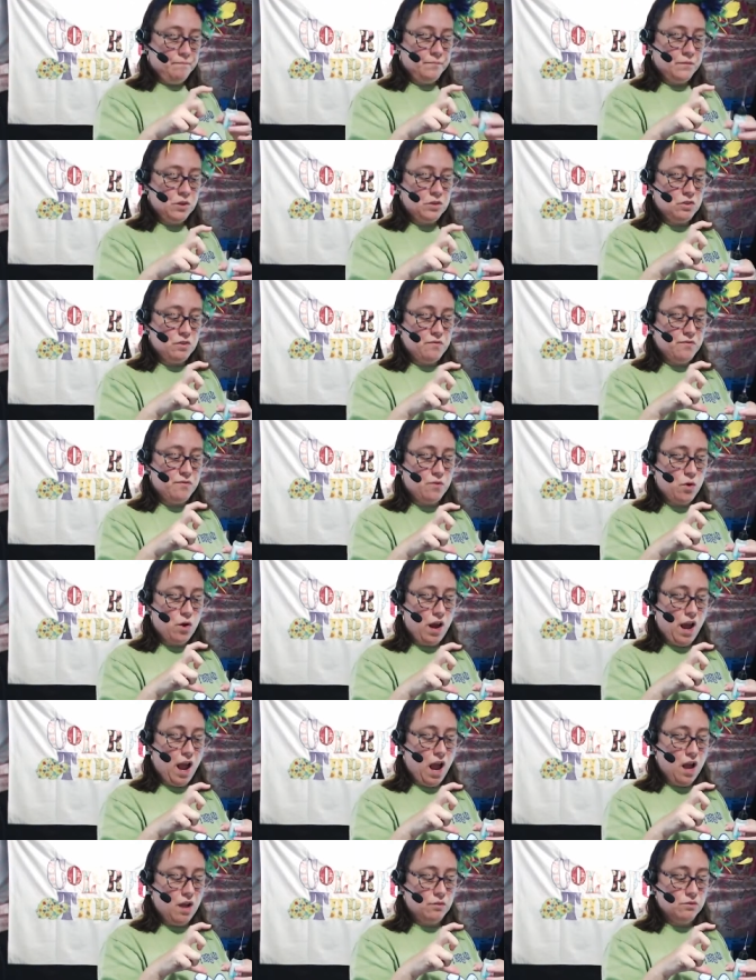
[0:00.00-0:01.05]
there's a four
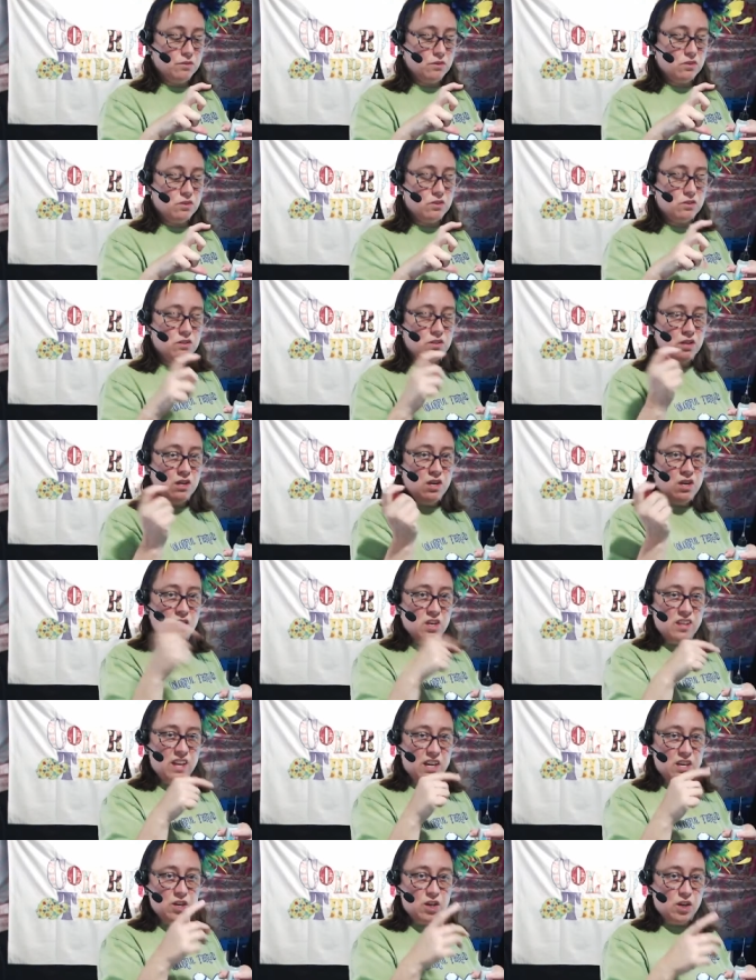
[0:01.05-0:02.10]
ounce
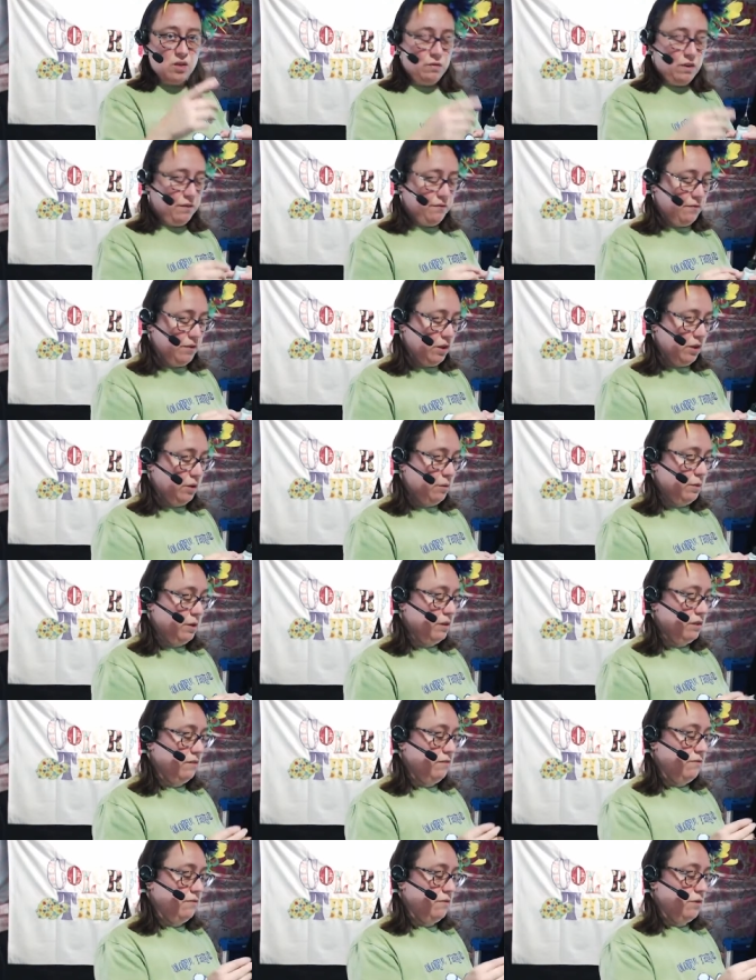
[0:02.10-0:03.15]
that you can refill it with
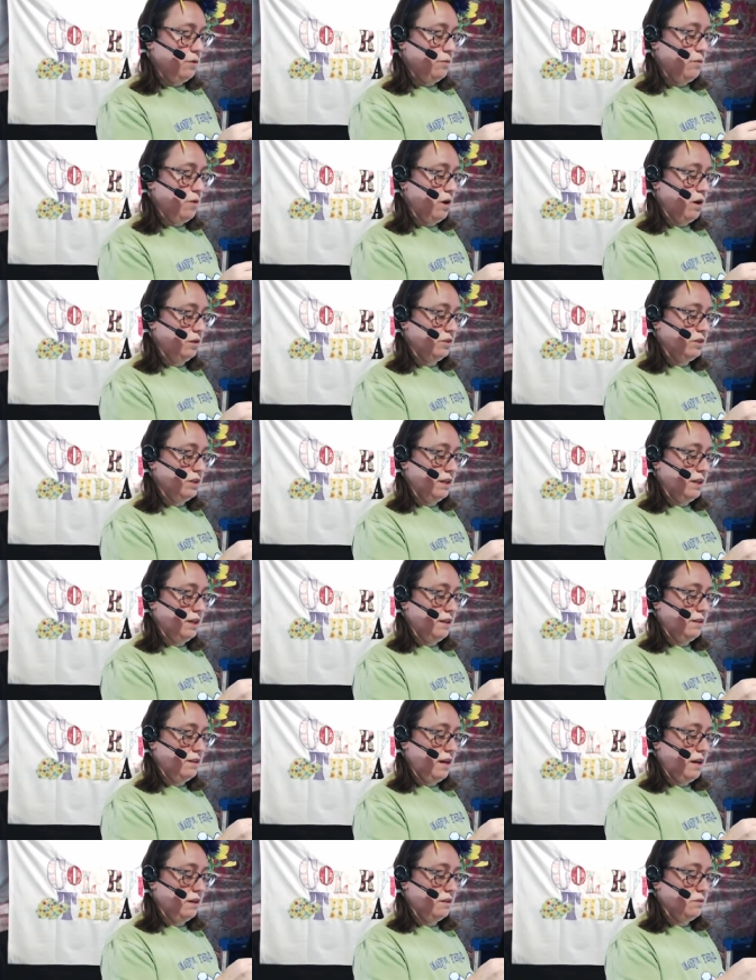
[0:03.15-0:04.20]
if you want to get
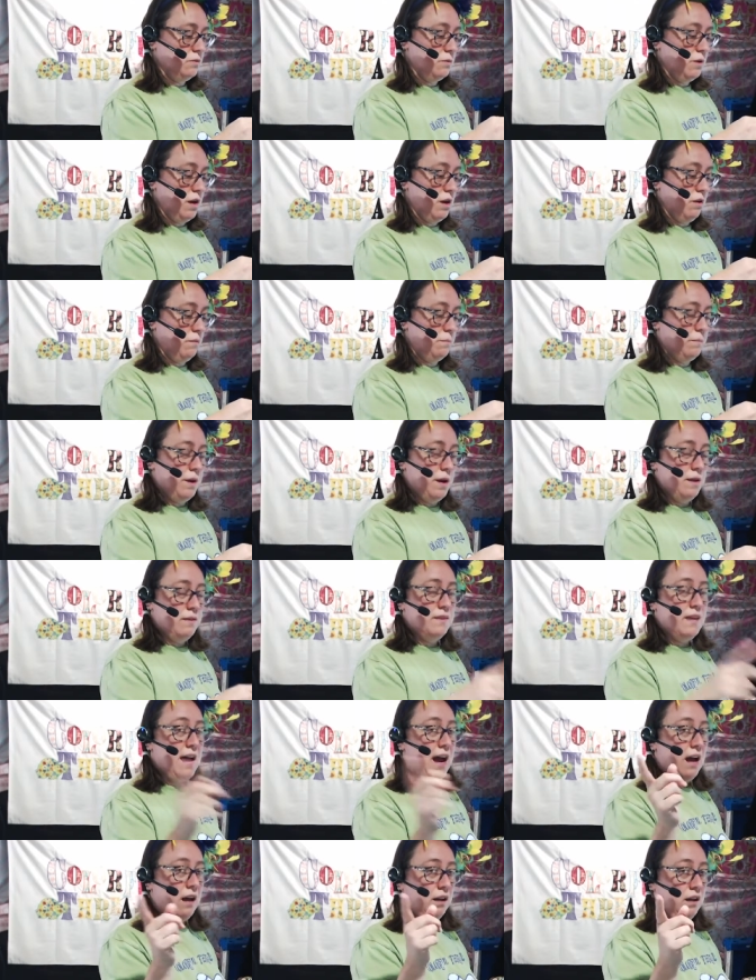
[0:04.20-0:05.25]
that as well, but
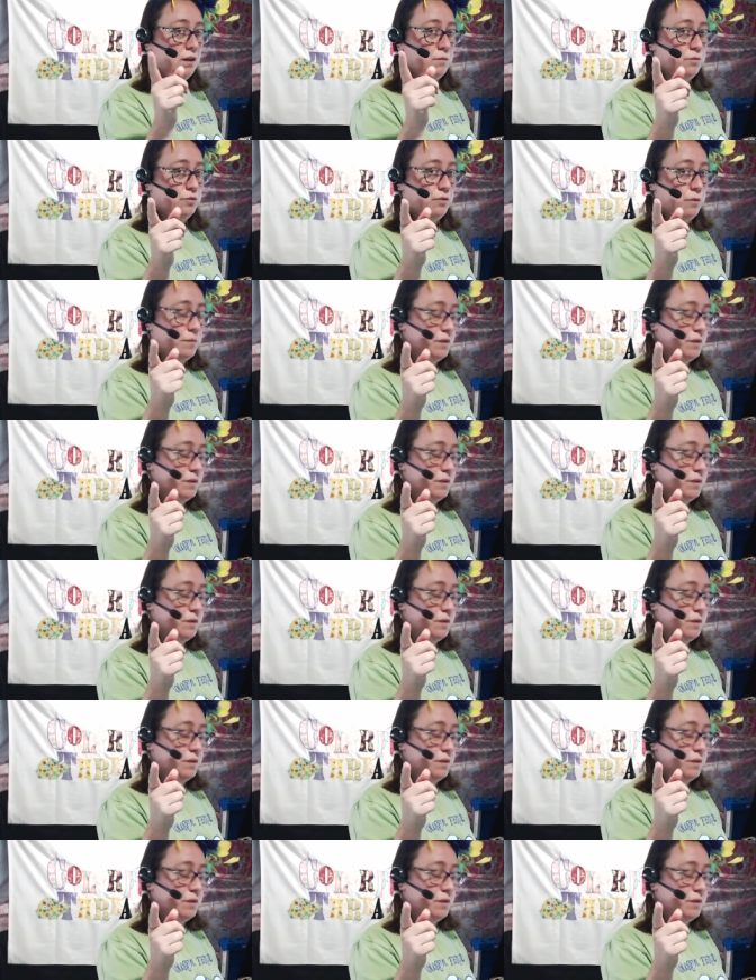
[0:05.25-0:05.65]
that comes from